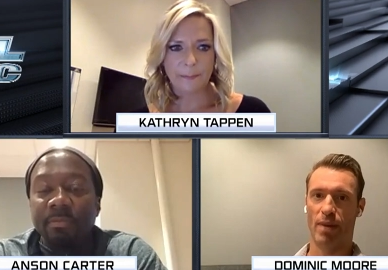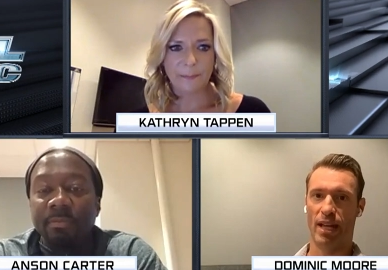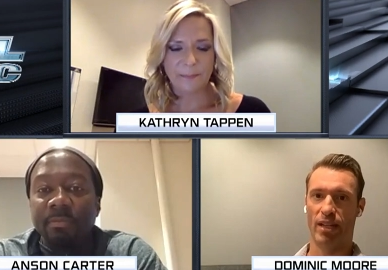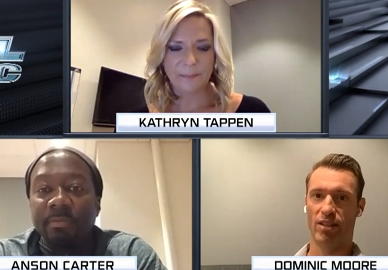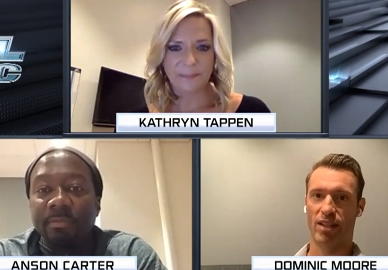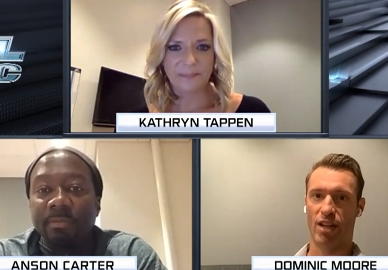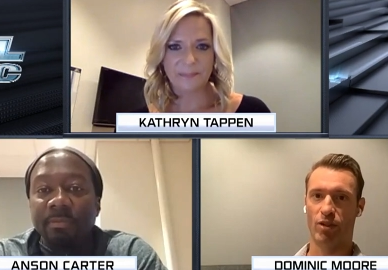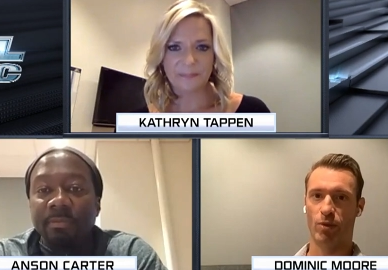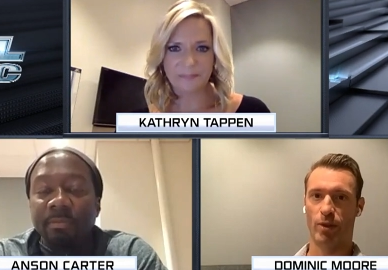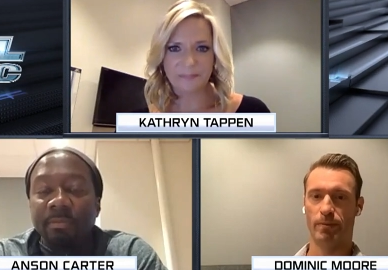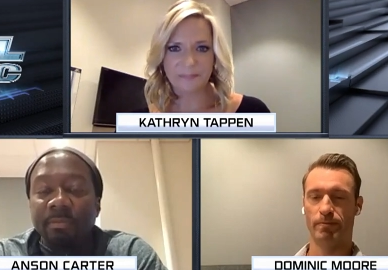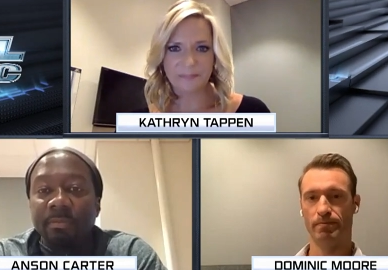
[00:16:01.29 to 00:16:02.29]
Speaker 1: remaining
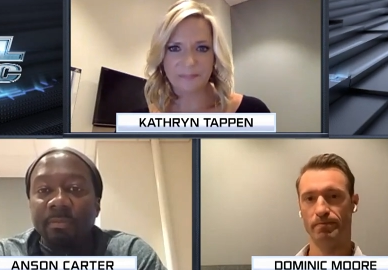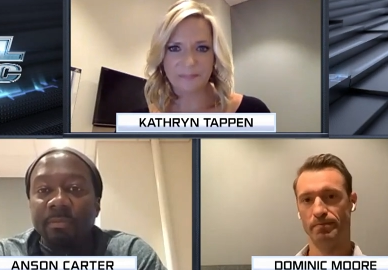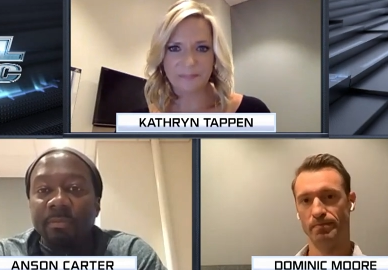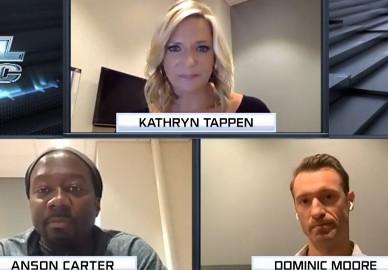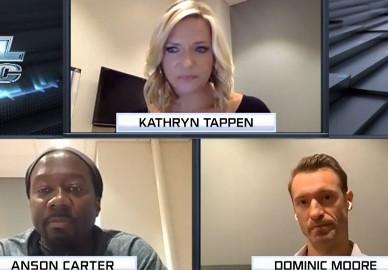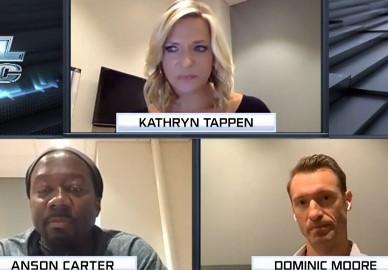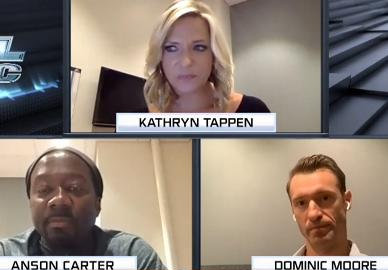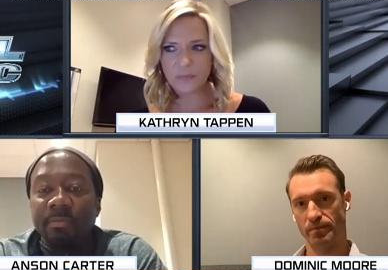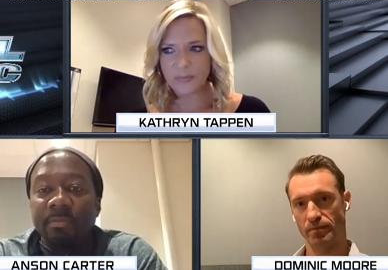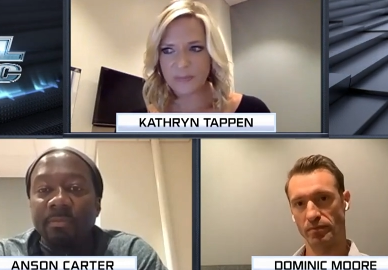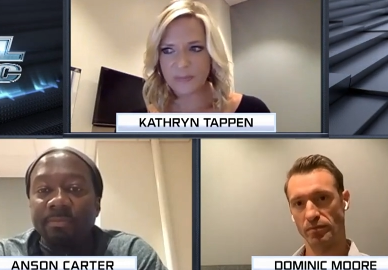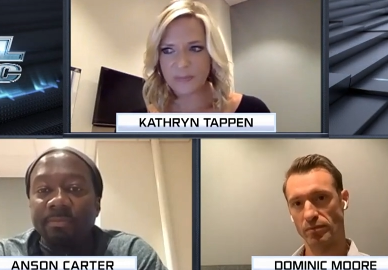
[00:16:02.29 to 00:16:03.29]
schedule.
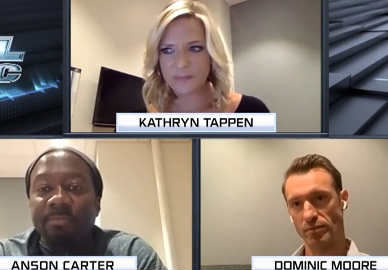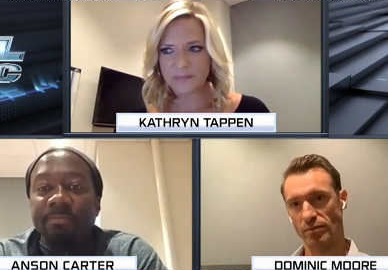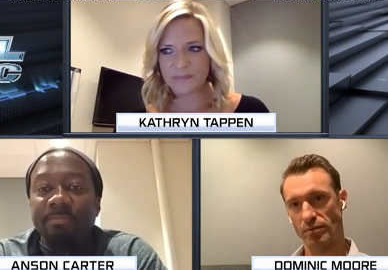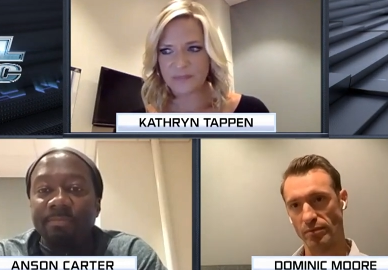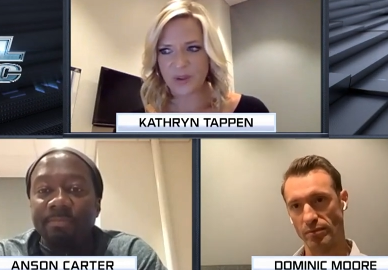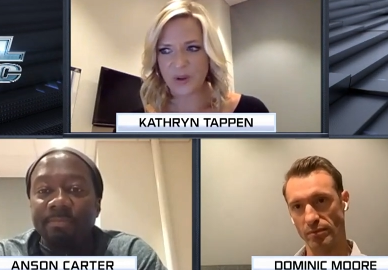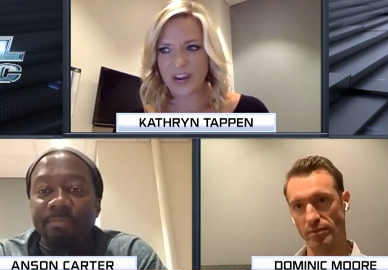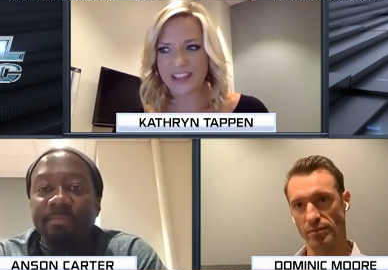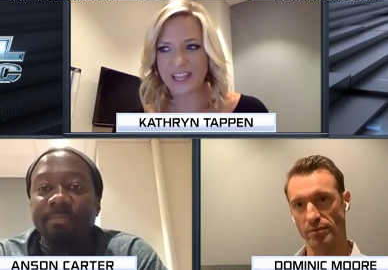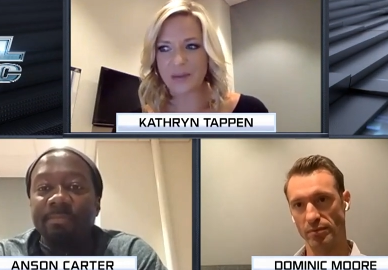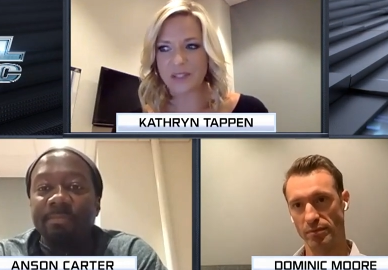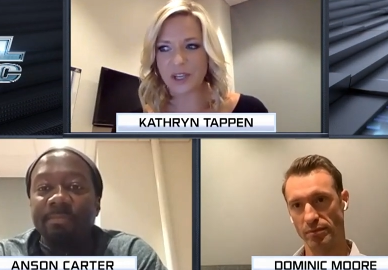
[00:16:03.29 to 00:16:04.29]
Speaker 2: All right, that was the